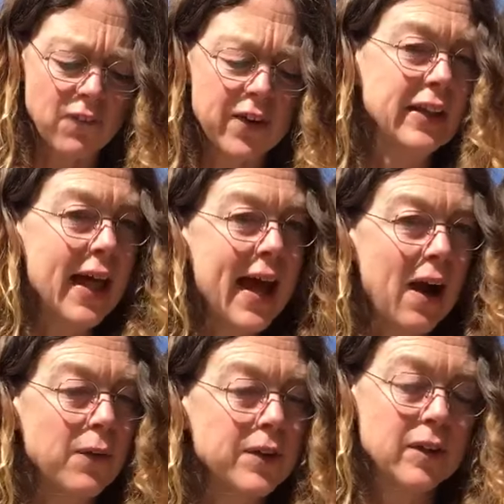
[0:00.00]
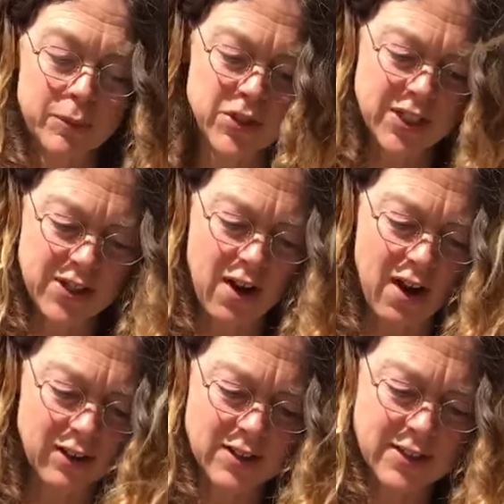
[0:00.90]
very loud, but she
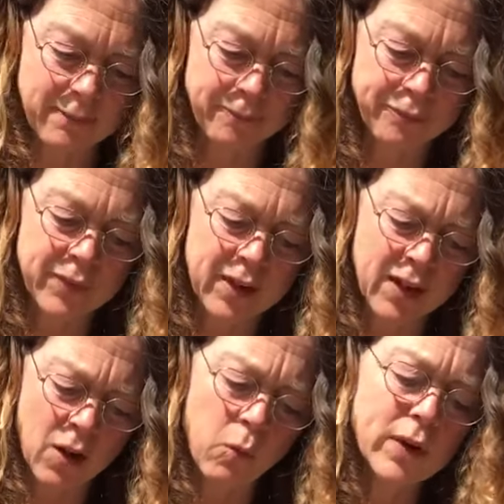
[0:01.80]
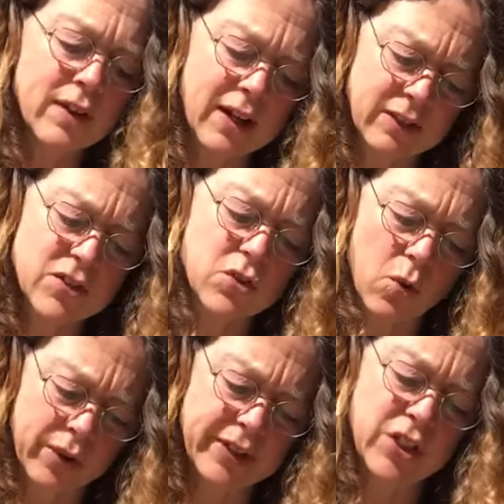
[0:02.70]
talks. What kind of
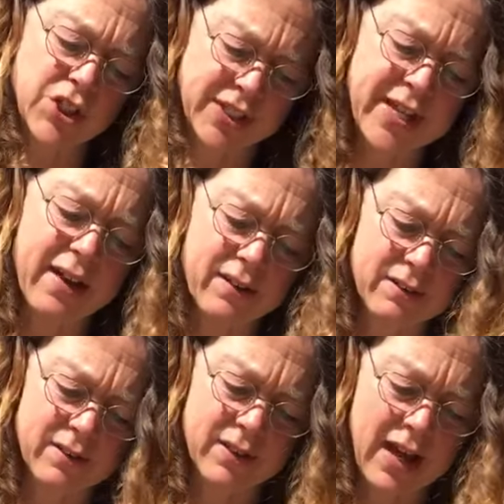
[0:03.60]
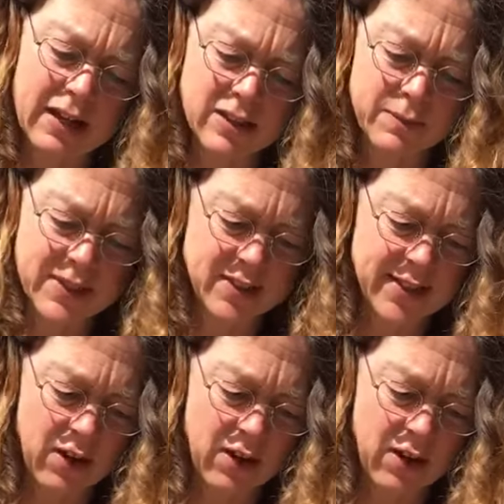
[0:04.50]
story did she tell? Asked Mrs.